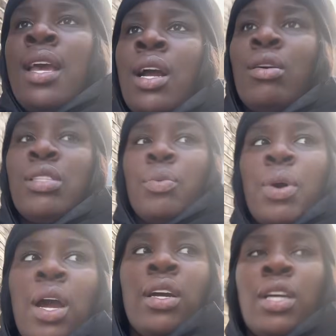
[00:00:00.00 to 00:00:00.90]
go to
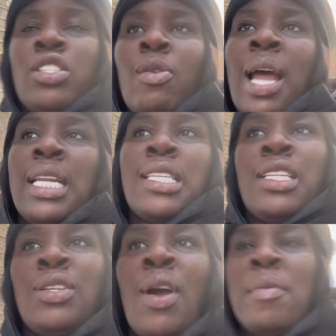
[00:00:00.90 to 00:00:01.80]
work, do what I need to
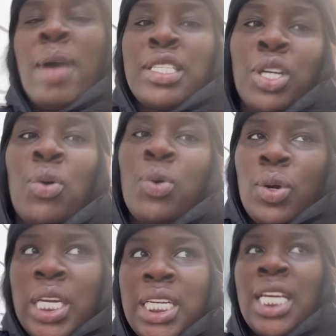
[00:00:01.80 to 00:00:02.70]
do, I mash a
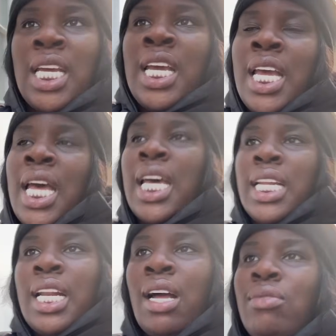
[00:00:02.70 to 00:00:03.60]
coin, and
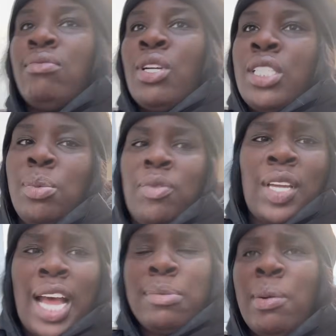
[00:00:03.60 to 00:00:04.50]
then I'll talk to you
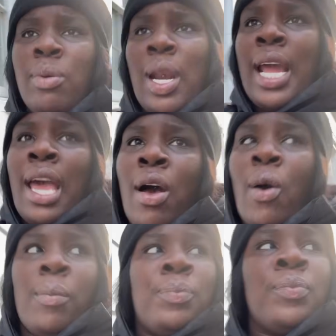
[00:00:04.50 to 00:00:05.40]
guys probably when I get
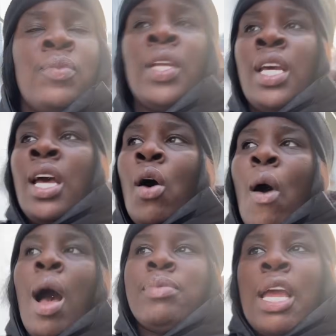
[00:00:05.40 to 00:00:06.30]
home, or
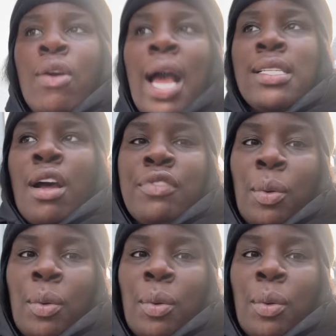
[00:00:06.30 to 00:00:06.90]
I'll update you guys after